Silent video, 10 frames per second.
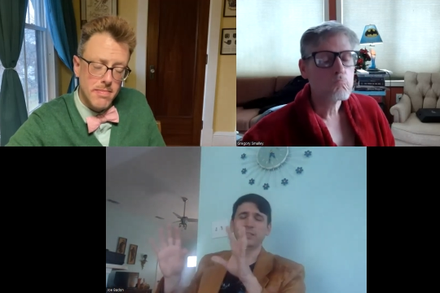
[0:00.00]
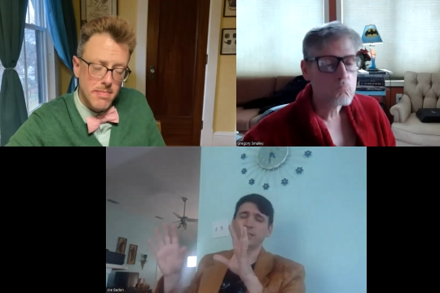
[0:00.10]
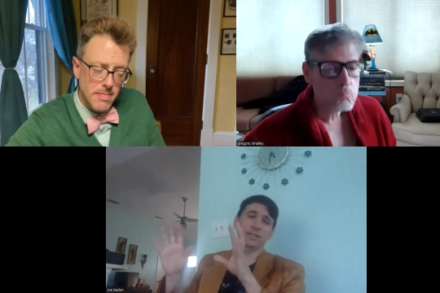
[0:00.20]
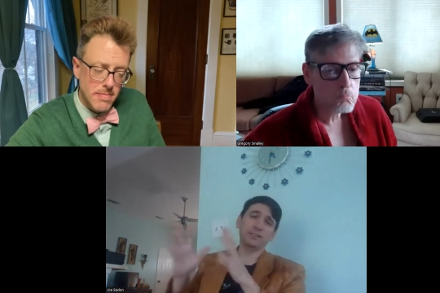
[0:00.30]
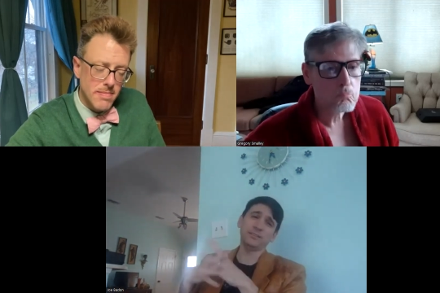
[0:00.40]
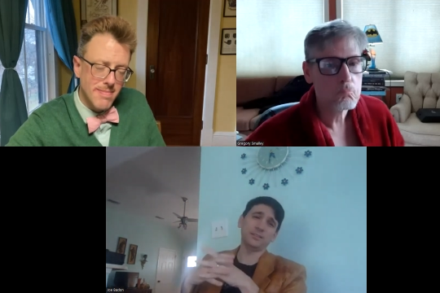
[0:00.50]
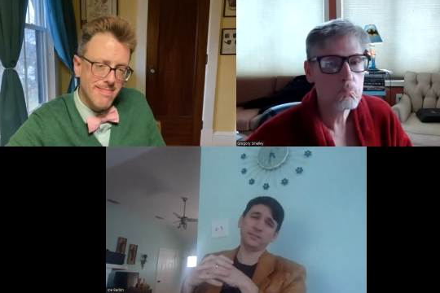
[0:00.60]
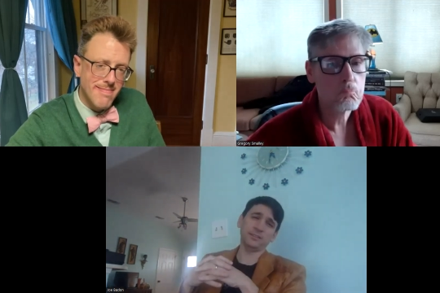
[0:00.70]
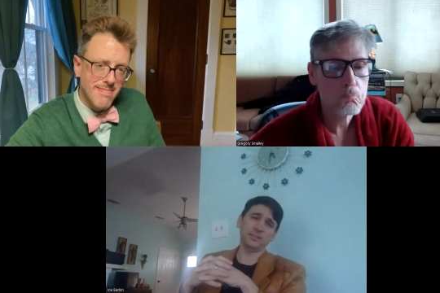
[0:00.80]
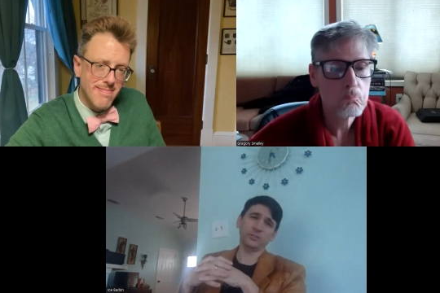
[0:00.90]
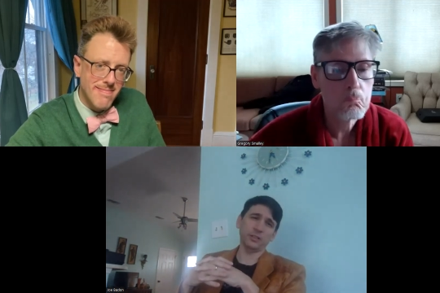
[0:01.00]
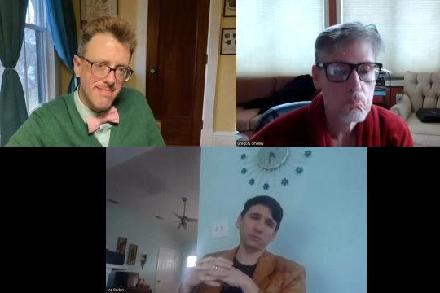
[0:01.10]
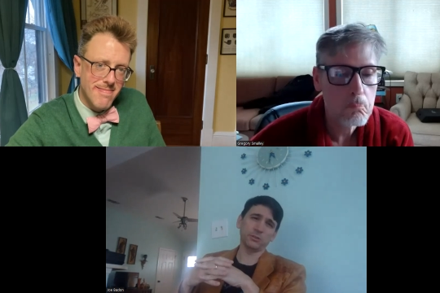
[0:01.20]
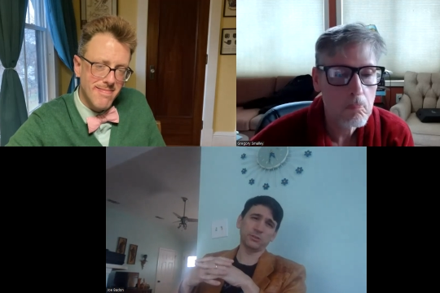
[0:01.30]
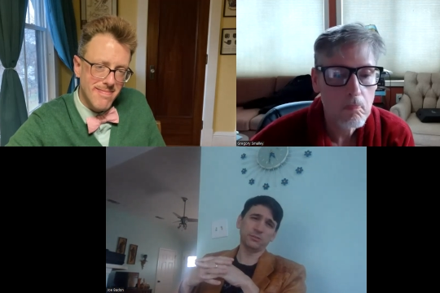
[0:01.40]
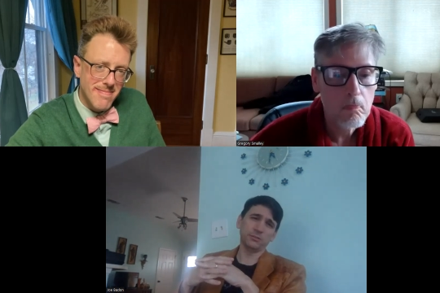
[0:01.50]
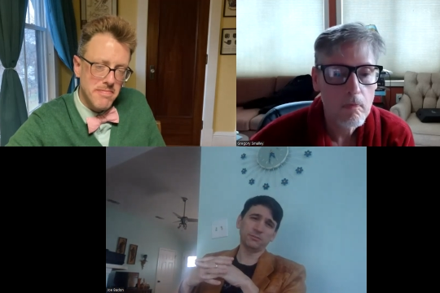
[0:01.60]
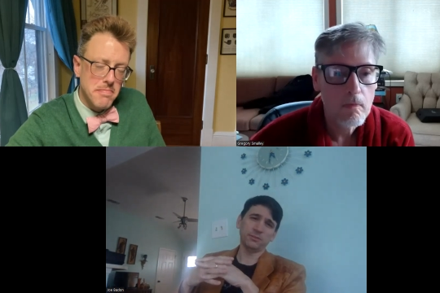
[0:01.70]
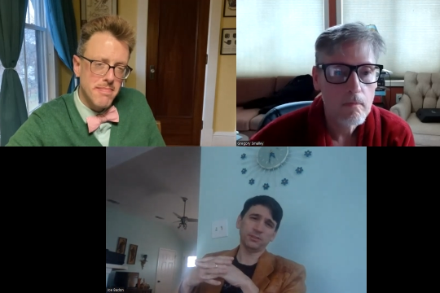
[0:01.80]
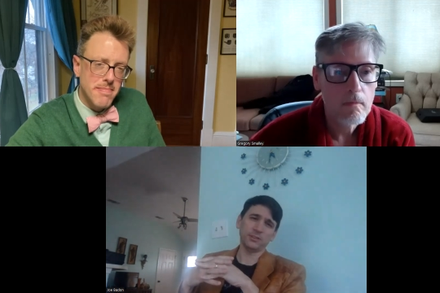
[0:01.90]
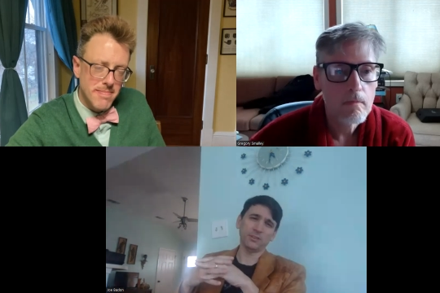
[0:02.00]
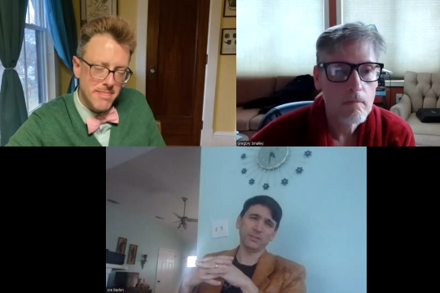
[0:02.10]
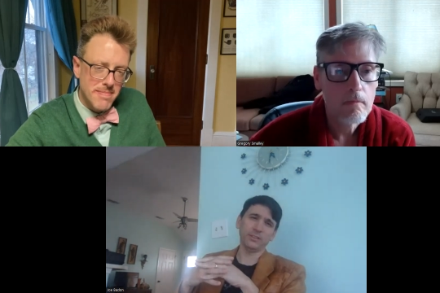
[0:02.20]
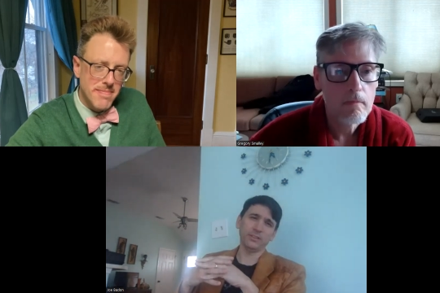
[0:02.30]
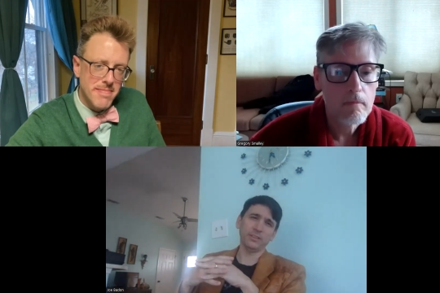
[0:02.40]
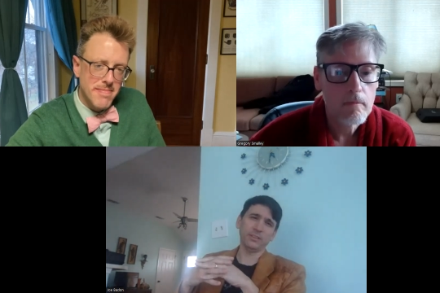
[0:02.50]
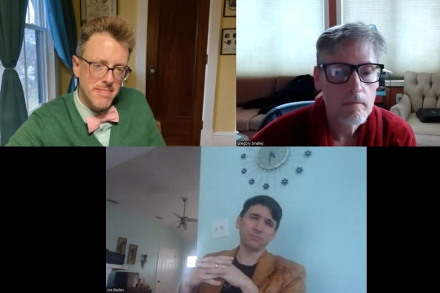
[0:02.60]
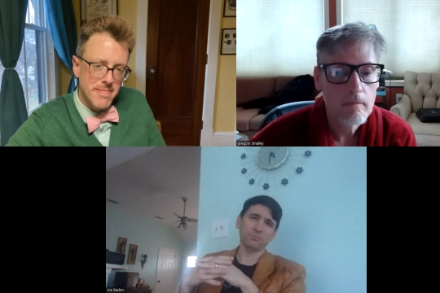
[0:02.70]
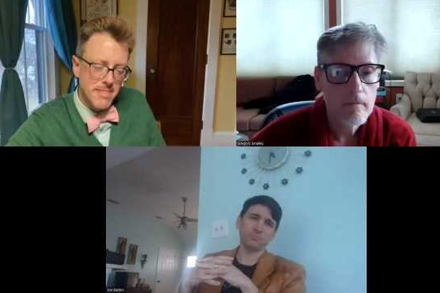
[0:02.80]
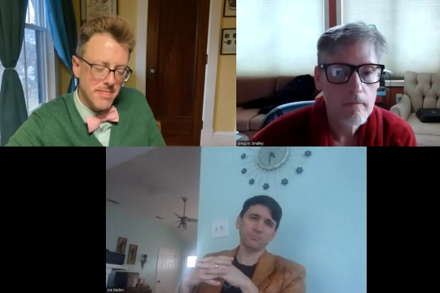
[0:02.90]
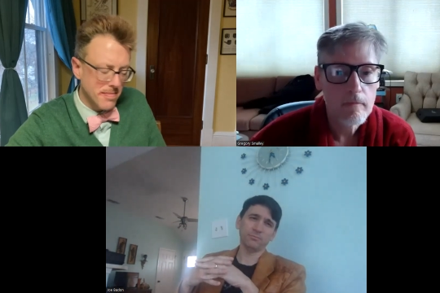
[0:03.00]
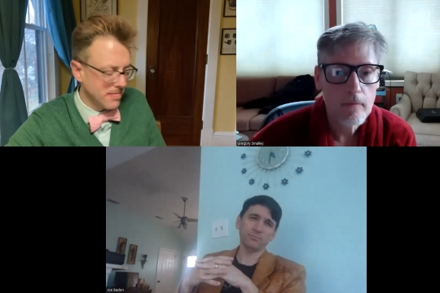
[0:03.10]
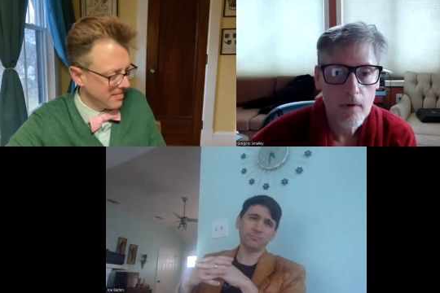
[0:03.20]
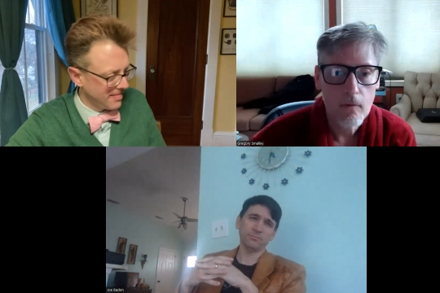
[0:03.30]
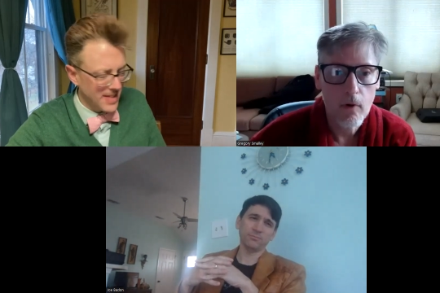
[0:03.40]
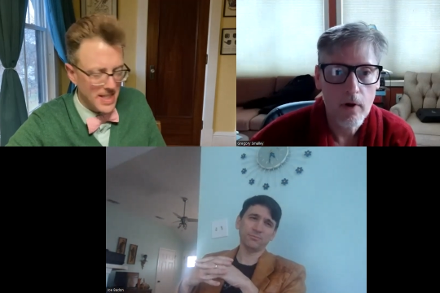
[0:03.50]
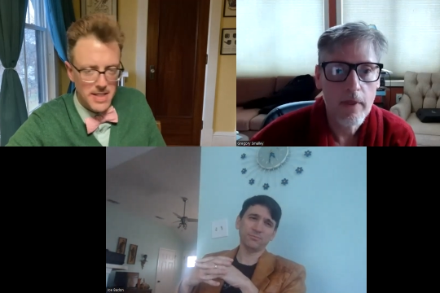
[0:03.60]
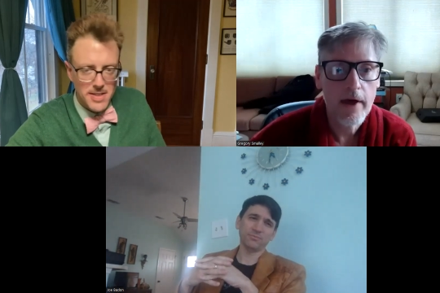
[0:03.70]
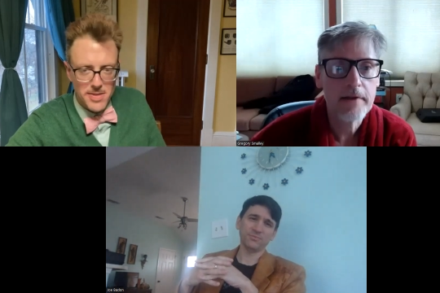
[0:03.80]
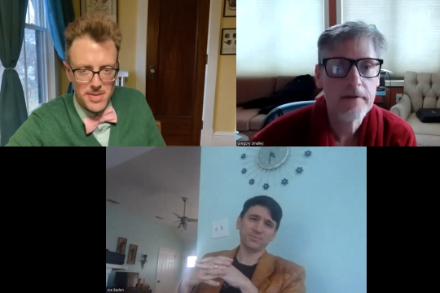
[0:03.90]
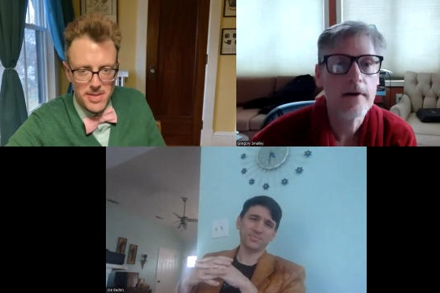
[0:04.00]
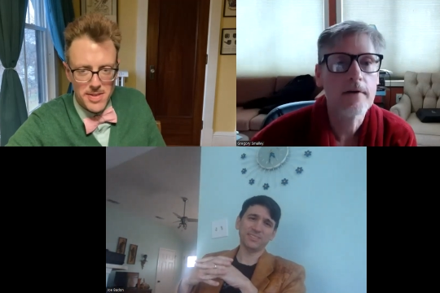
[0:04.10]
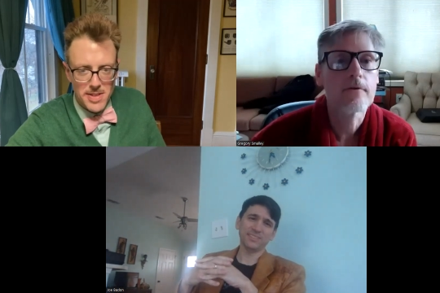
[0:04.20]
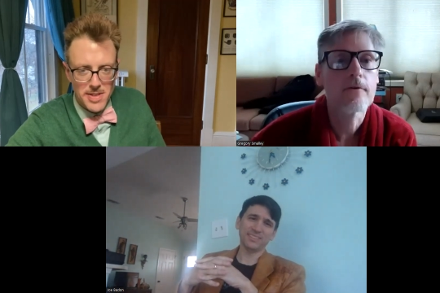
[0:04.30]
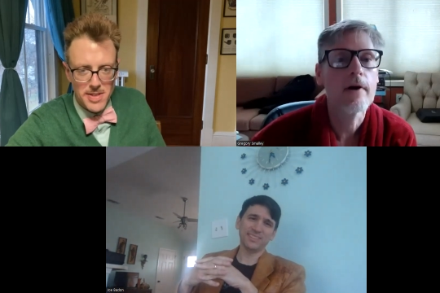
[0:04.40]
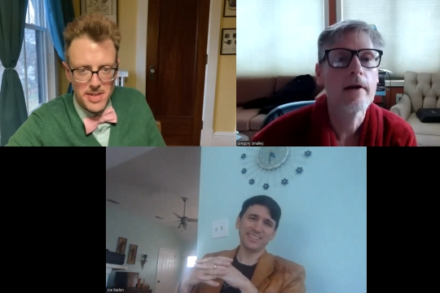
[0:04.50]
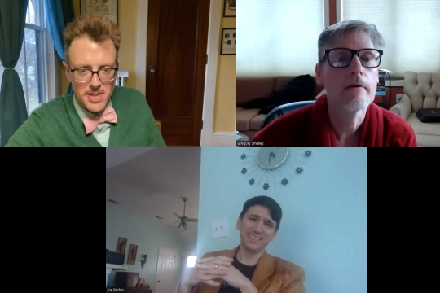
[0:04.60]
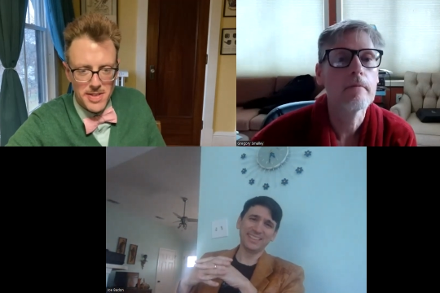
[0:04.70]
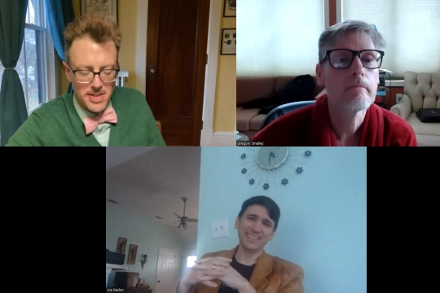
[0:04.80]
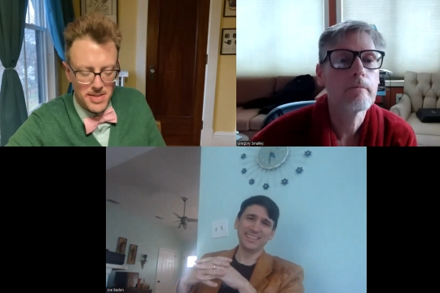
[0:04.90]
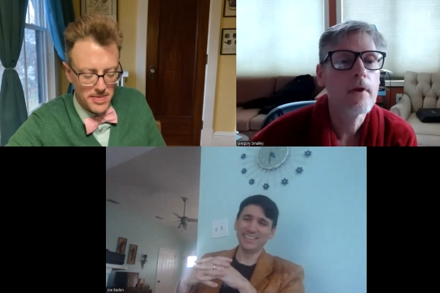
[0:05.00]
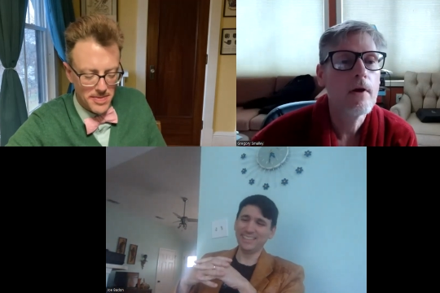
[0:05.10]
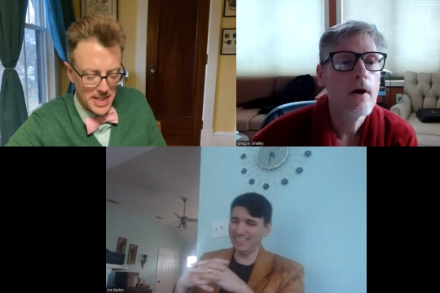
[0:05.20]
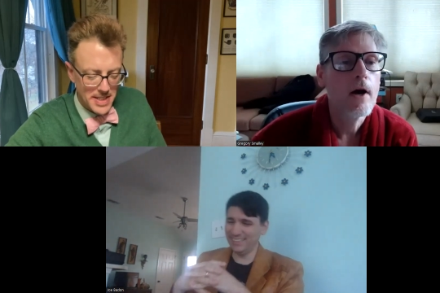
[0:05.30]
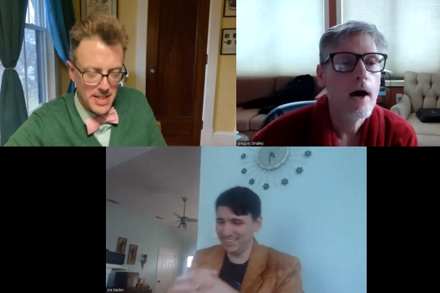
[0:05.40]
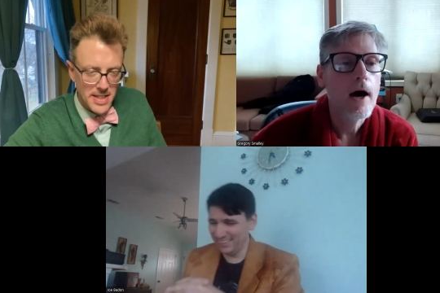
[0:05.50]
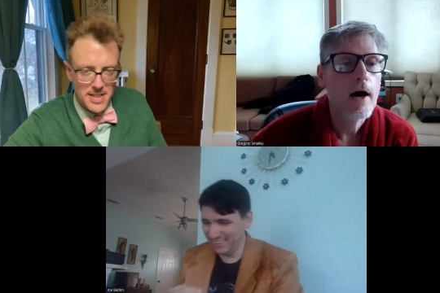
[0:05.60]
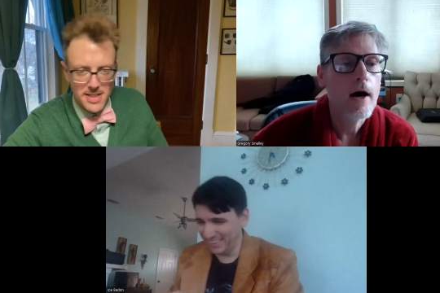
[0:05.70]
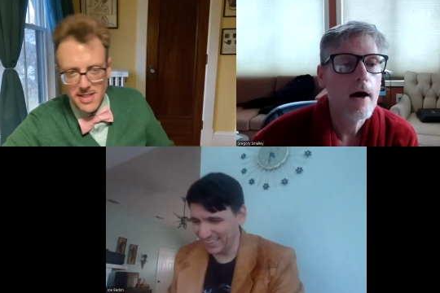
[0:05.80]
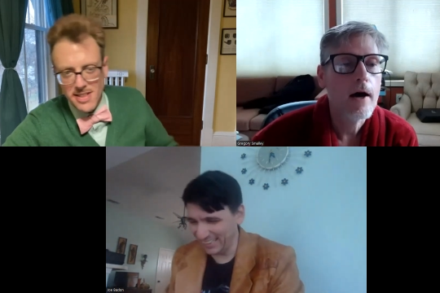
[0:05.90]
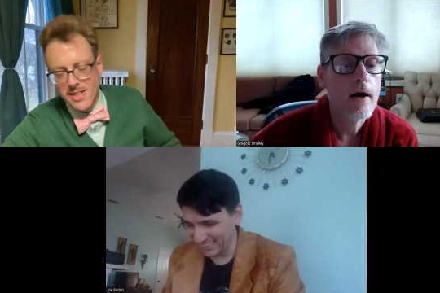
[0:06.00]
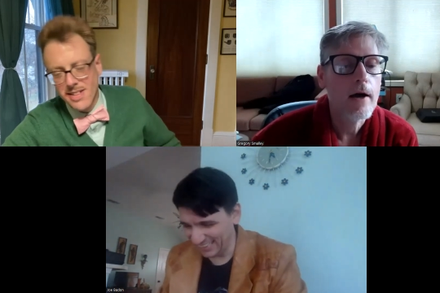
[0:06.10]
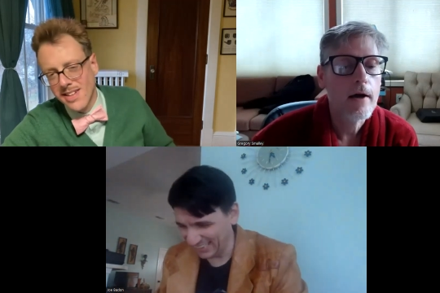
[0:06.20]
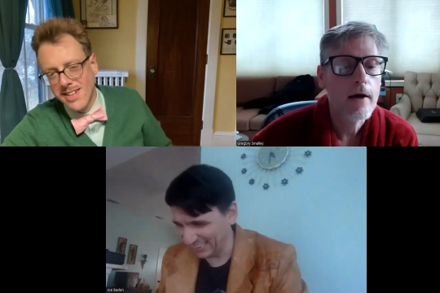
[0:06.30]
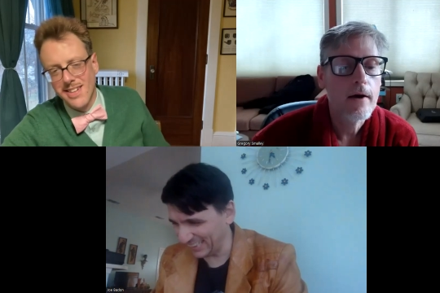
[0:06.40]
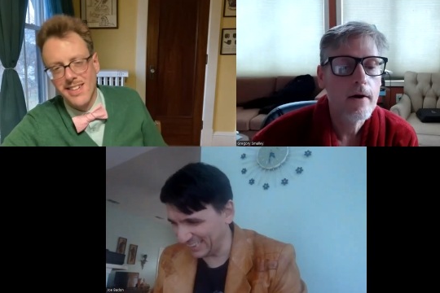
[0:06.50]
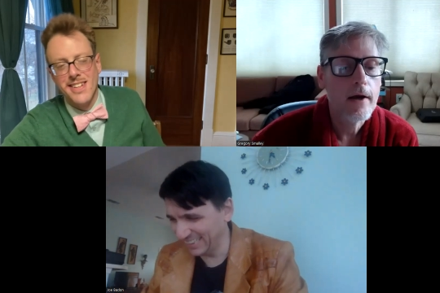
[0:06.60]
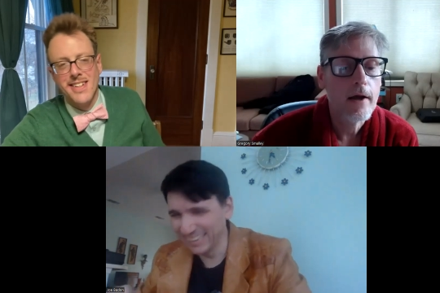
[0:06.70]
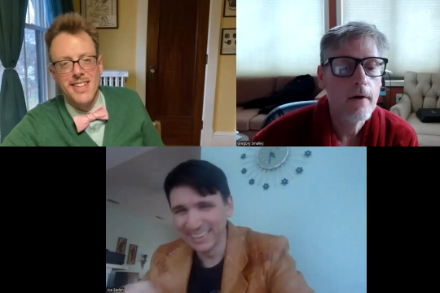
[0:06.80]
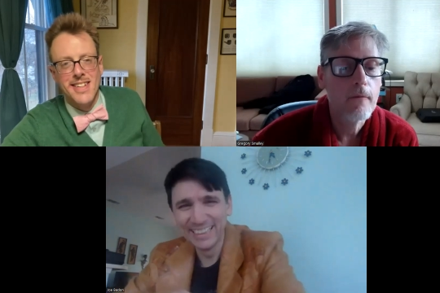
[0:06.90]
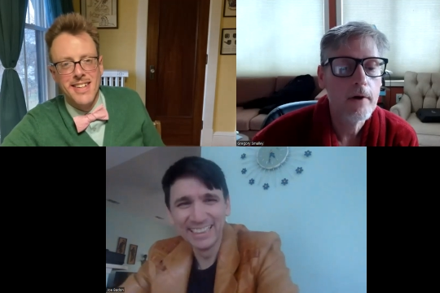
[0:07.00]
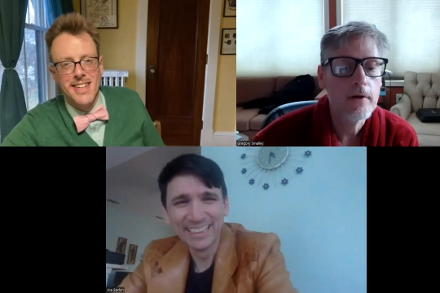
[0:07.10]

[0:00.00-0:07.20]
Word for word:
Speaker 1: and it's just incredible. So there you go.
Speaker 2: Well, that sounds great. Fantastic. And we